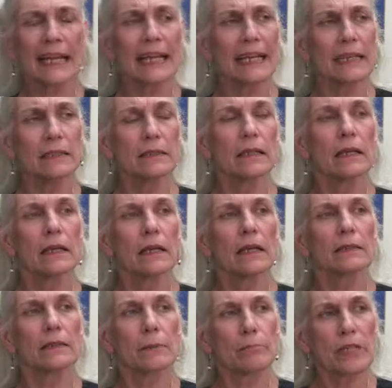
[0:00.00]
And
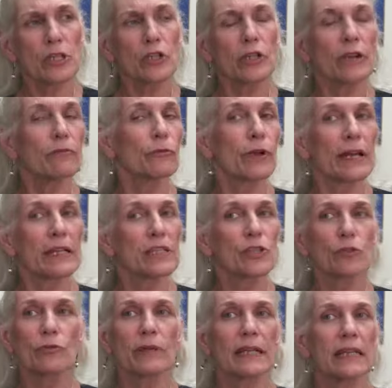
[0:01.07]
the mission of Gray is
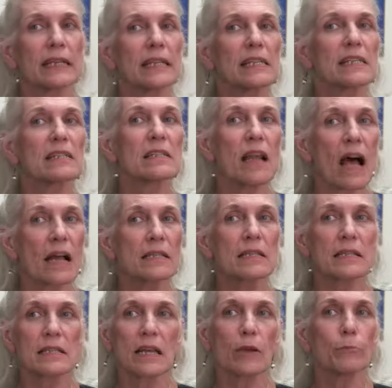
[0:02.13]
Green is not
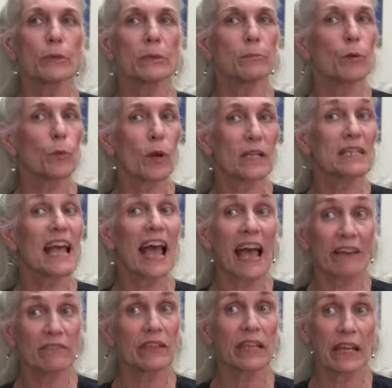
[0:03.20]
to tell people what to
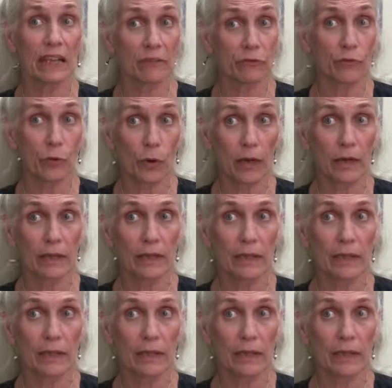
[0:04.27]
advocate for.